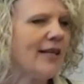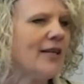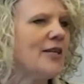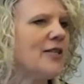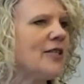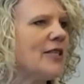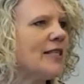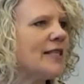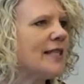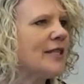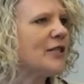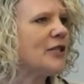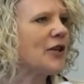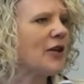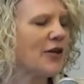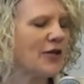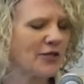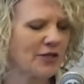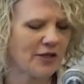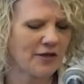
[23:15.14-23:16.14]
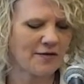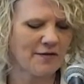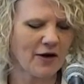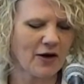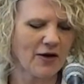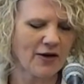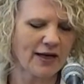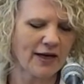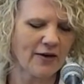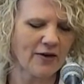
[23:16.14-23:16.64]
She's in charge of
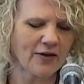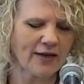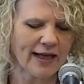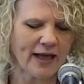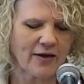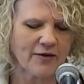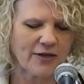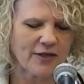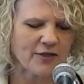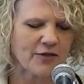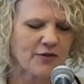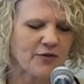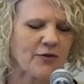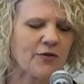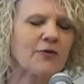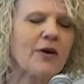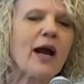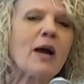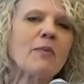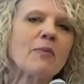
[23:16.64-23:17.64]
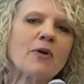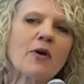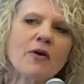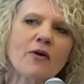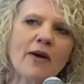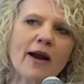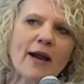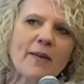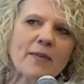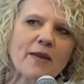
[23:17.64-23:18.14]
our Carroll County Student Grant
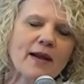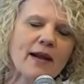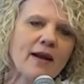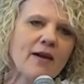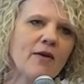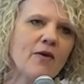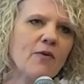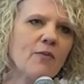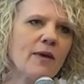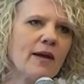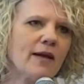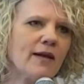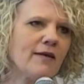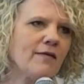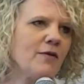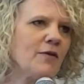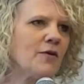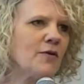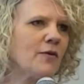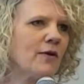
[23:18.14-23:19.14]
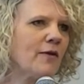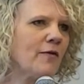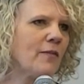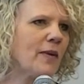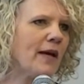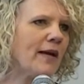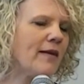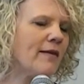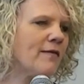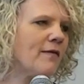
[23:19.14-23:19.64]
Program that I know many of you have
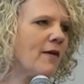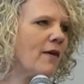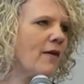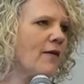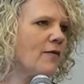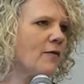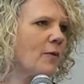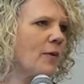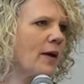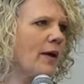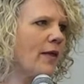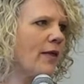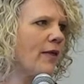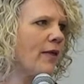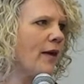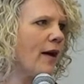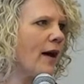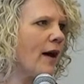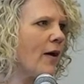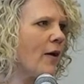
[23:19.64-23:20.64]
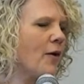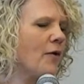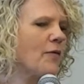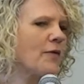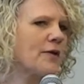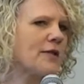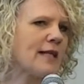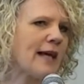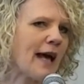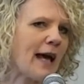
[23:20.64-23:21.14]
been involved with
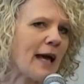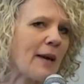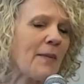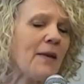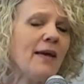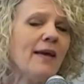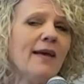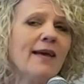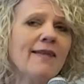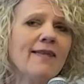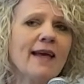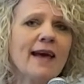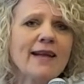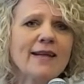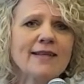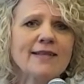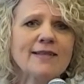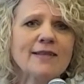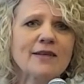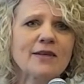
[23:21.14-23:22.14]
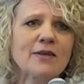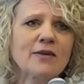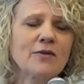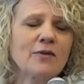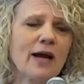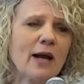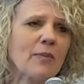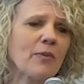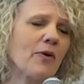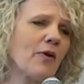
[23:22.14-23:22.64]
over time. That is a
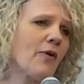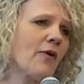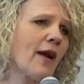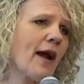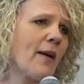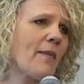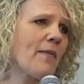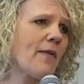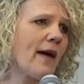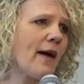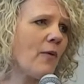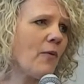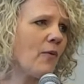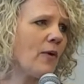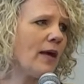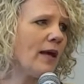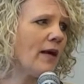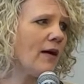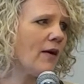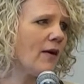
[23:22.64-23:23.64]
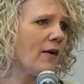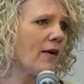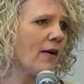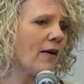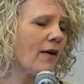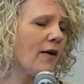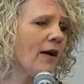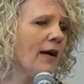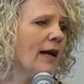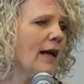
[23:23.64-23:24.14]
grant program that we
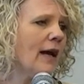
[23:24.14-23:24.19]
are